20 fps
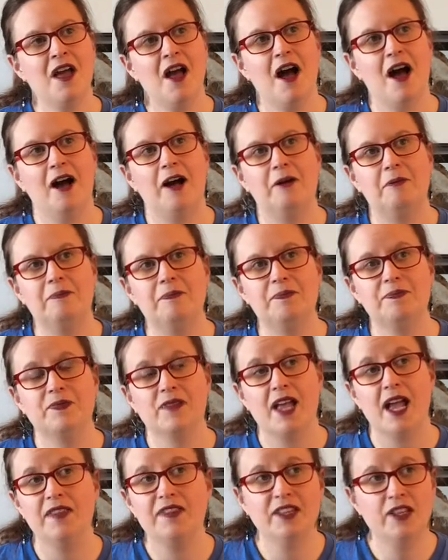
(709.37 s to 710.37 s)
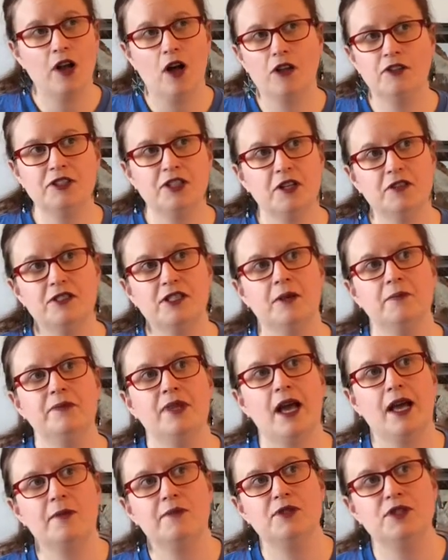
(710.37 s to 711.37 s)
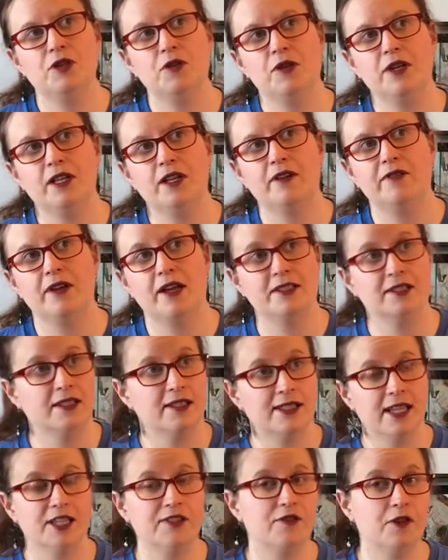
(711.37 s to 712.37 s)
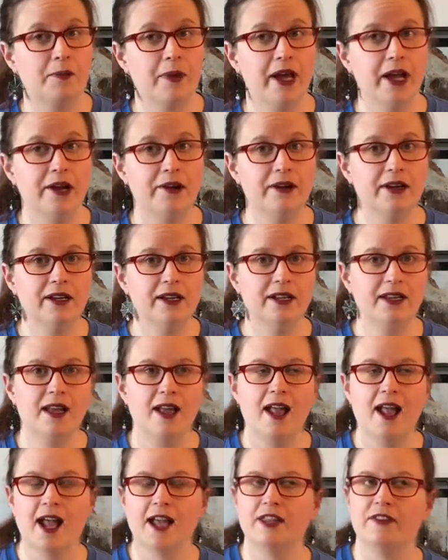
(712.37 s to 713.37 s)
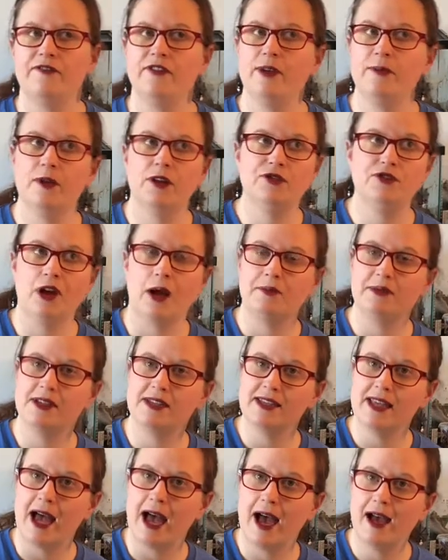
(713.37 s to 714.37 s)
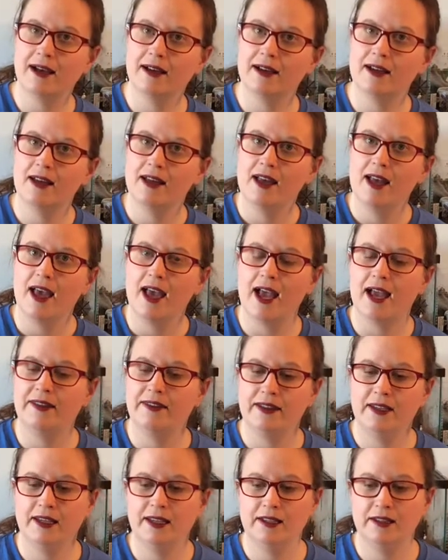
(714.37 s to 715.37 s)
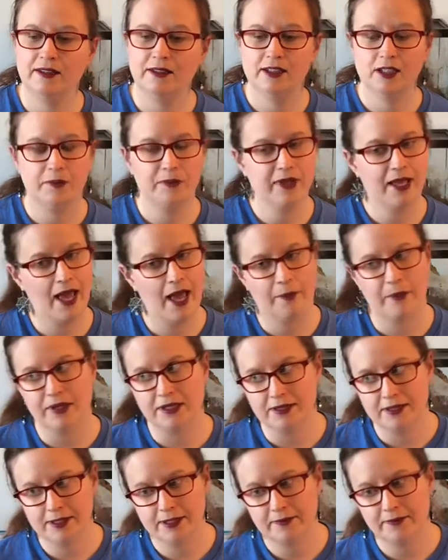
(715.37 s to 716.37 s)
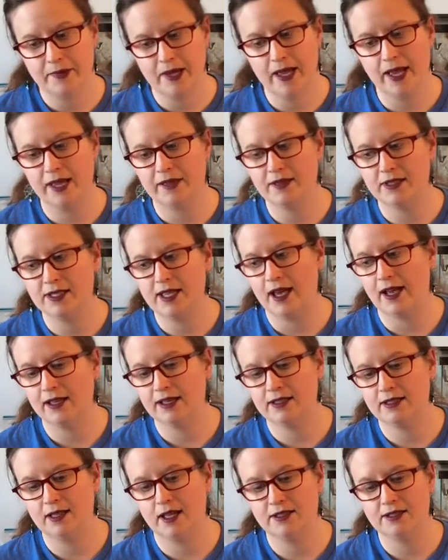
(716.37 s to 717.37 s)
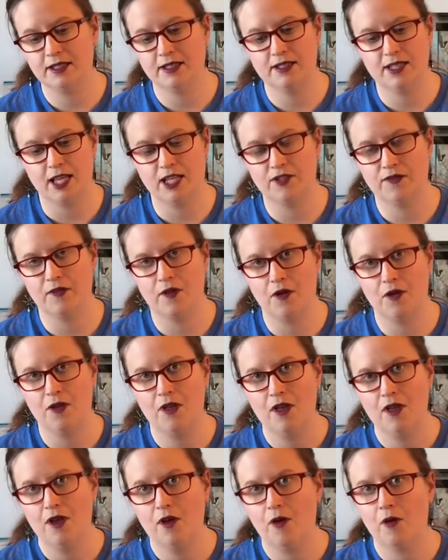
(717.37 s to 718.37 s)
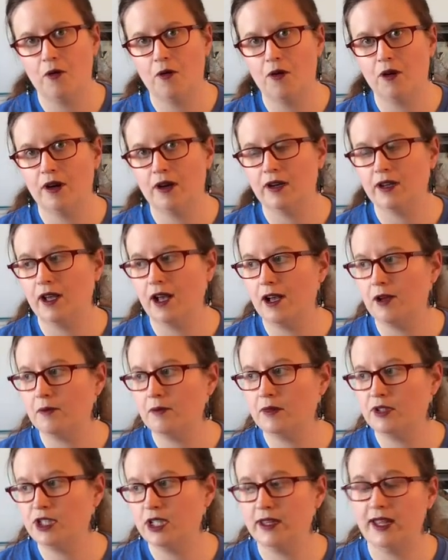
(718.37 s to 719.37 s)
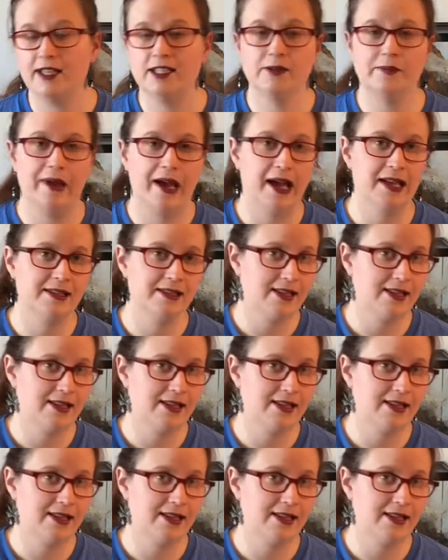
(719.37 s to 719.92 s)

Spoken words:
And then also sometimes you get a successful pairing and the female drops a sack, and then something happens and the sack is not successful, or she lays a bad